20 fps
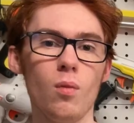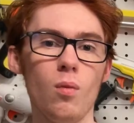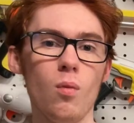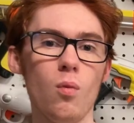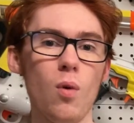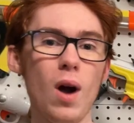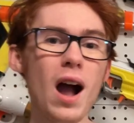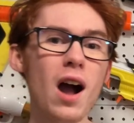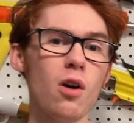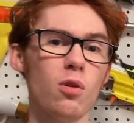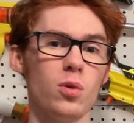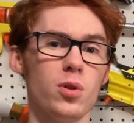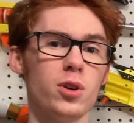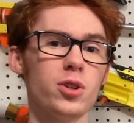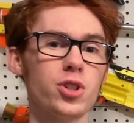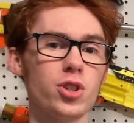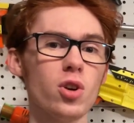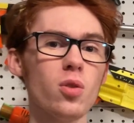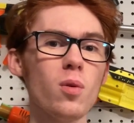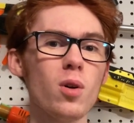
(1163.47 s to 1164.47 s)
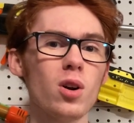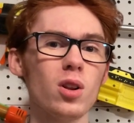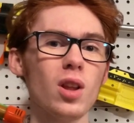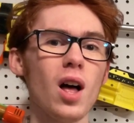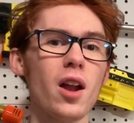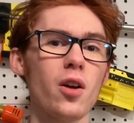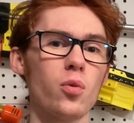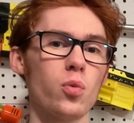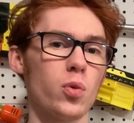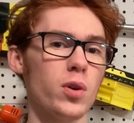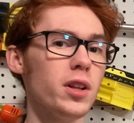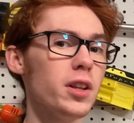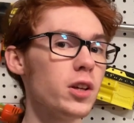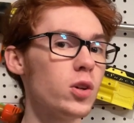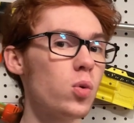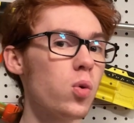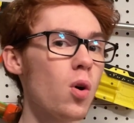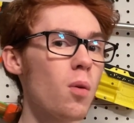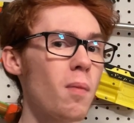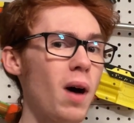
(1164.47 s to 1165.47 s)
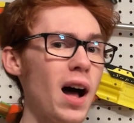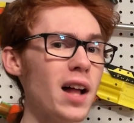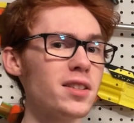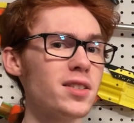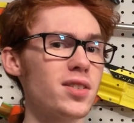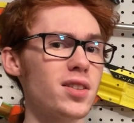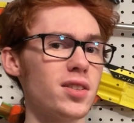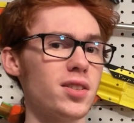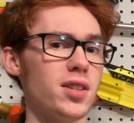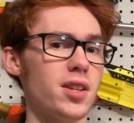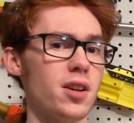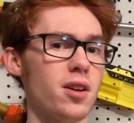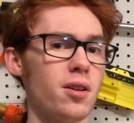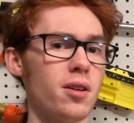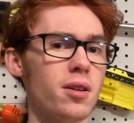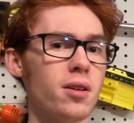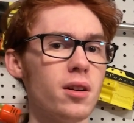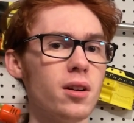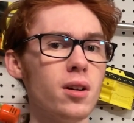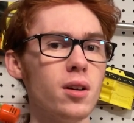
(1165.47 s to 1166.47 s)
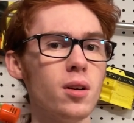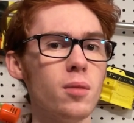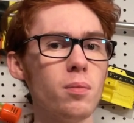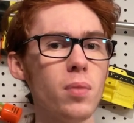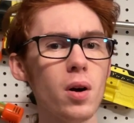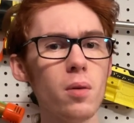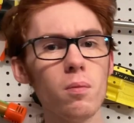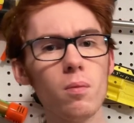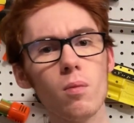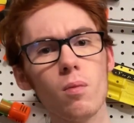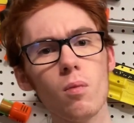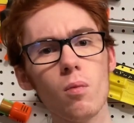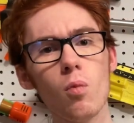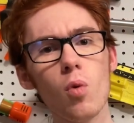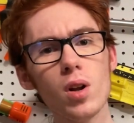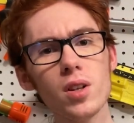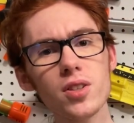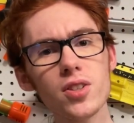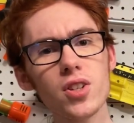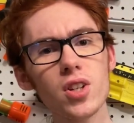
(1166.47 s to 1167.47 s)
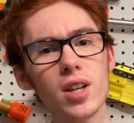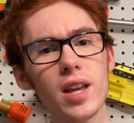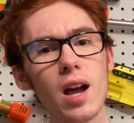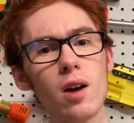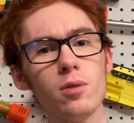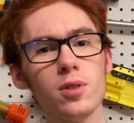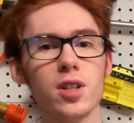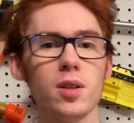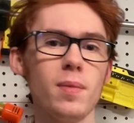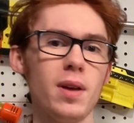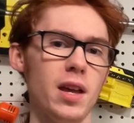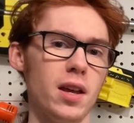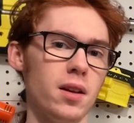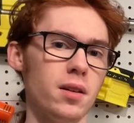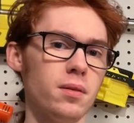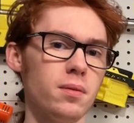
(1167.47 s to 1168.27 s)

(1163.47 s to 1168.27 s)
Wow, there sure were a lot of really cool mods this year. But one stuck out to me.